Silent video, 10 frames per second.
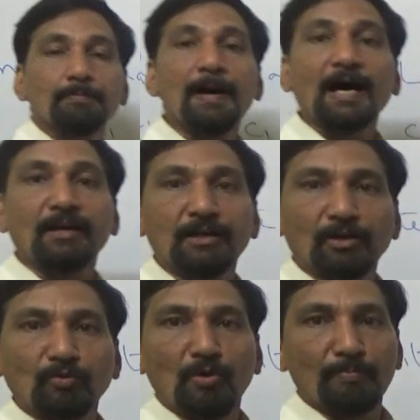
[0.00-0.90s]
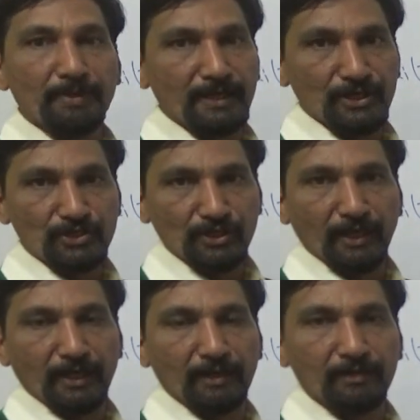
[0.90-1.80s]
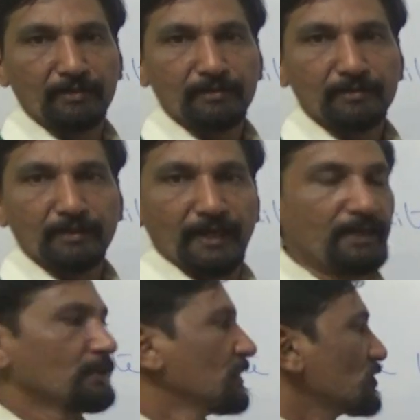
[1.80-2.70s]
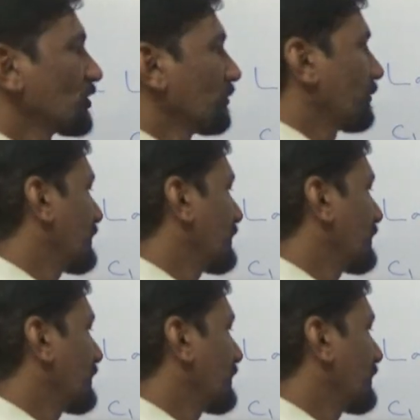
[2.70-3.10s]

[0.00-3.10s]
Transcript: parallel combination, right? So you may be